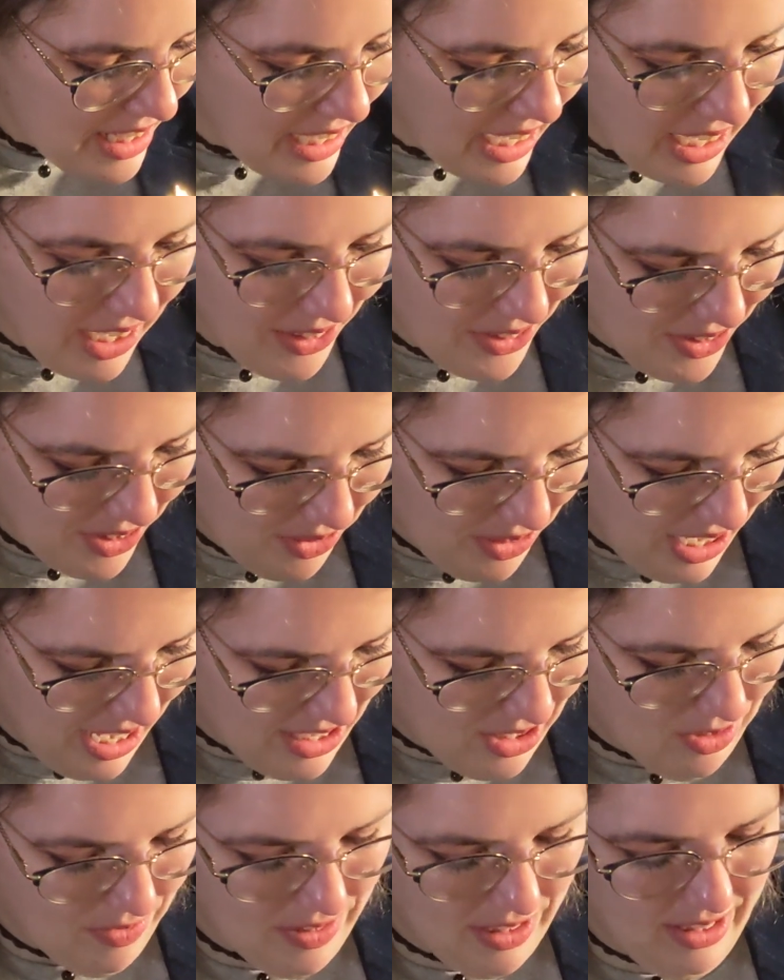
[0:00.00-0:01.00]
And I also got
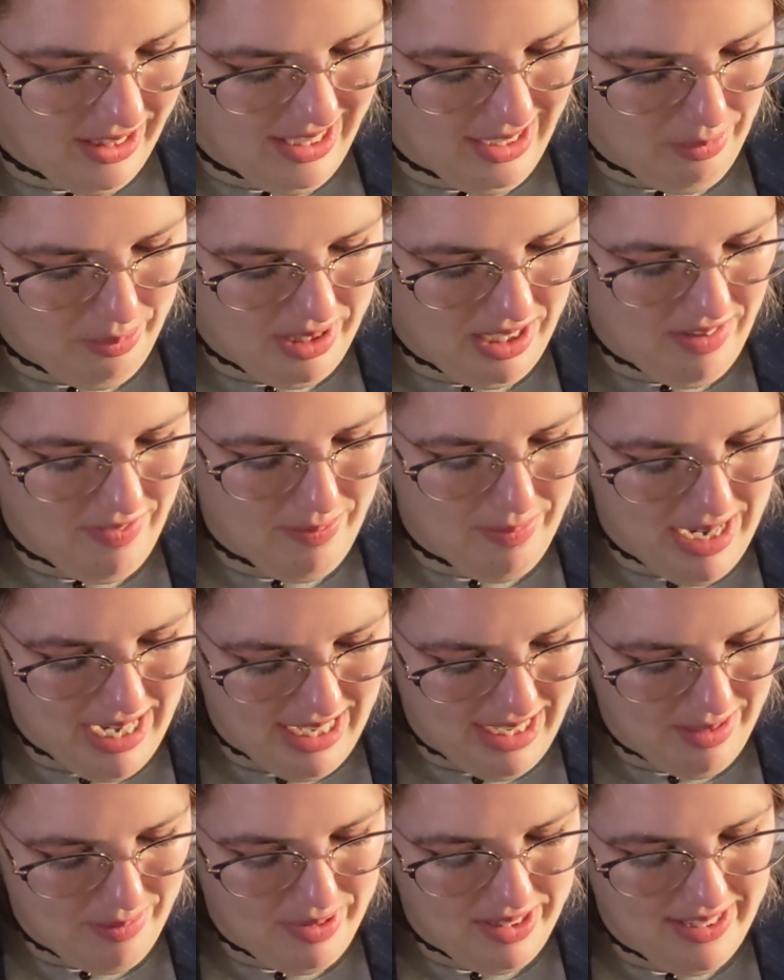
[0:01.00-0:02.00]
over a little bit of my
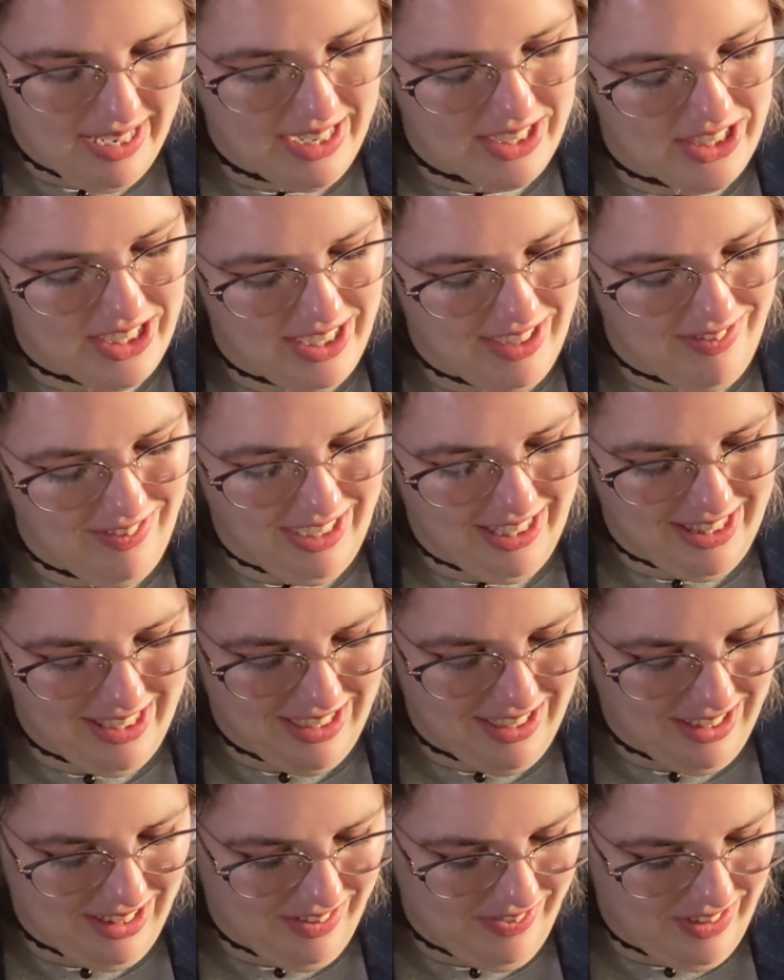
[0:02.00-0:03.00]
obsession with
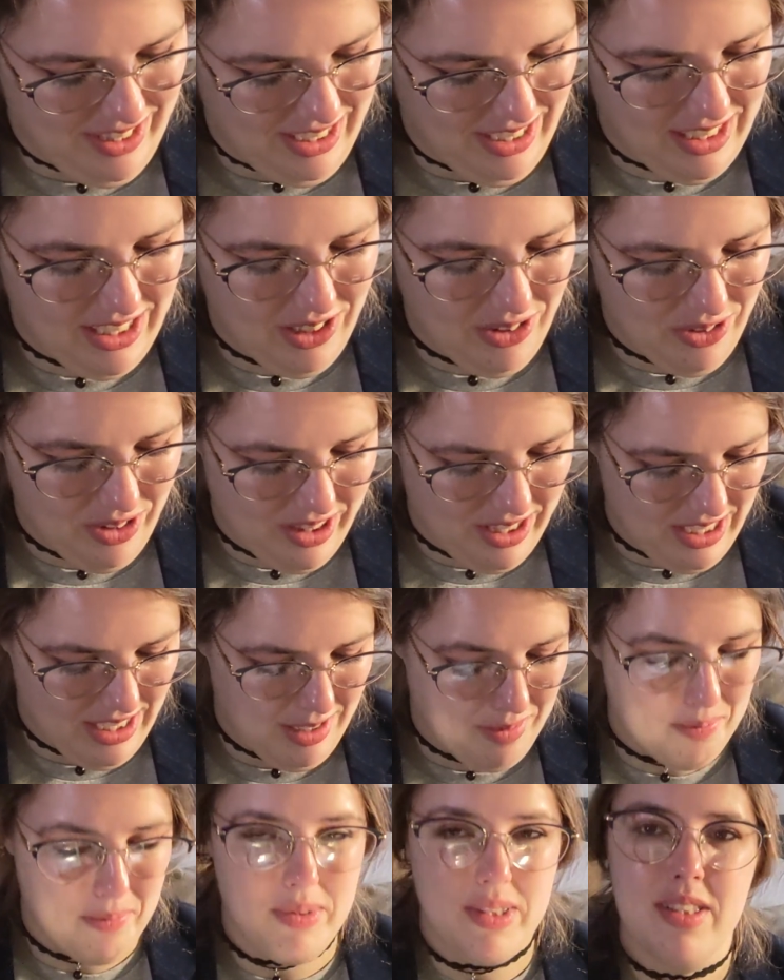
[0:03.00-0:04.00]
all of the cute
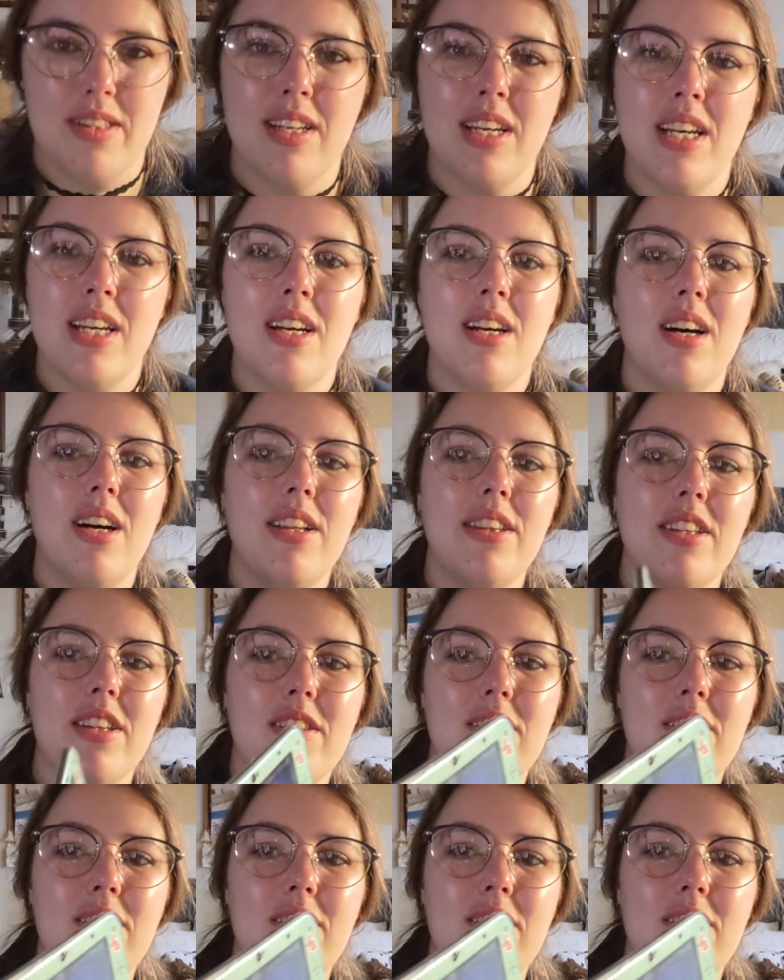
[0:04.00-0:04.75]
themes on the